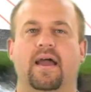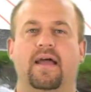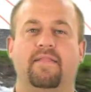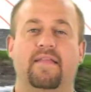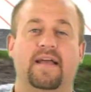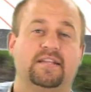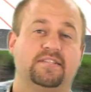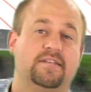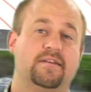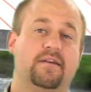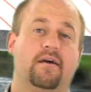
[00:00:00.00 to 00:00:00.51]
And
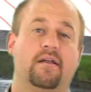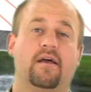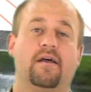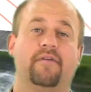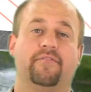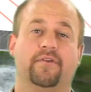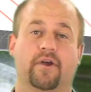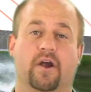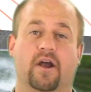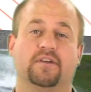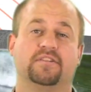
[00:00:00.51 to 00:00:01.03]
that's not all
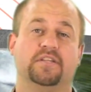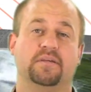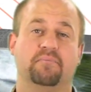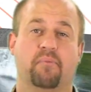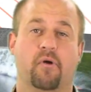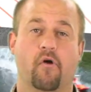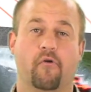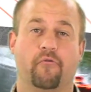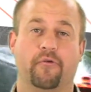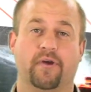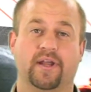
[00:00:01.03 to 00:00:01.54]
for your RC
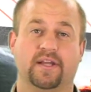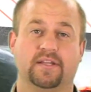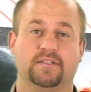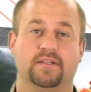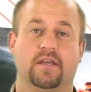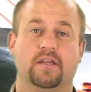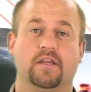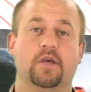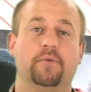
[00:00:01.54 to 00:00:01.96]
boat freaks.